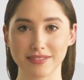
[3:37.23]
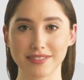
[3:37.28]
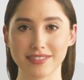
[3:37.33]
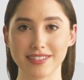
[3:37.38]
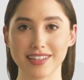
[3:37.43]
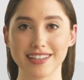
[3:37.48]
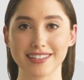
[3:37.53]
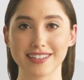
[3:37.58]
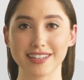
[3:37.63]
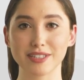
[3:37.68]

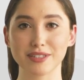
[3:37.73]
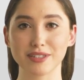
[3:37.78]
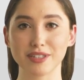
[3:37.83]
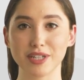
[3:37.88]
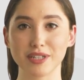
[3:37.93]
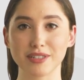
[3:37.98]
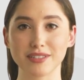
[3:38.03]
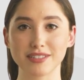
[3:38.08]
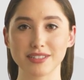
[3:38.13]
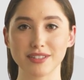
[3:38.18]
This
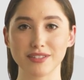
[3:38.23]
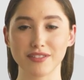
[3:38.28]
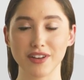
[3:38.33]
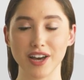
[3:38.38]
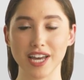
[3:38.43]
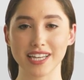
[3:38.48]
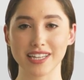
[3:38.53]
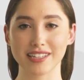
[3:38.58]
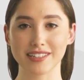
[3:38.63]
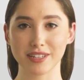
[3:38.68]
includes
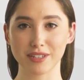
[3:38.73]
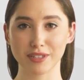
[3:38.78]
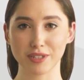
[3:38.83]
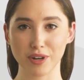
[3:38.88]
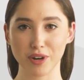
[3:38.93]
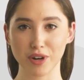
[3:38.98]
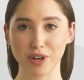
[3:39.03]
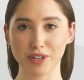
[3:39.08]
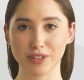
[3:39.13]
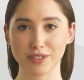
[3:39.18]
defining the
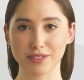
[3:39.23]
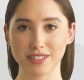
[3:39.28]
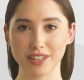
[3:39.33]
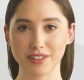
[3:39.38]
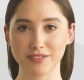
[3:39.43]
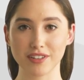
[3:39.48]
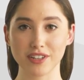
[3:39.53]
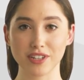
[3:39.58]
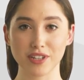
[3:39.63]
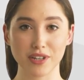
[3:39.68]
goals
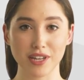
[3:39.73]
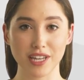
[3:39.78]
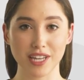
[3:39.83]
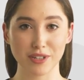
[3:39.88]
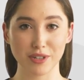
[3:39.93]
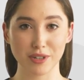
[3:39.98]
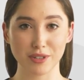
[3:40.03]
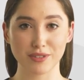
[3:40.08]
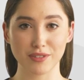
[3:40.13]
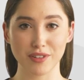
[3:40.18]
of the
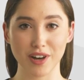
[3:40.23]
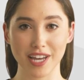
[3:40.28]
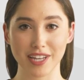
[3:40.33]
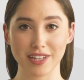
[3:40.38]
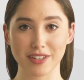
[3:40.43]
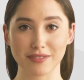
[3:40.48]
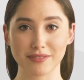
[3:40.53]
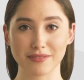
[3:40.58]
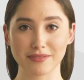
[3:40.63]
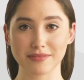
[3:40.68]
clinical
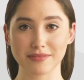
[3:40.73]
trial.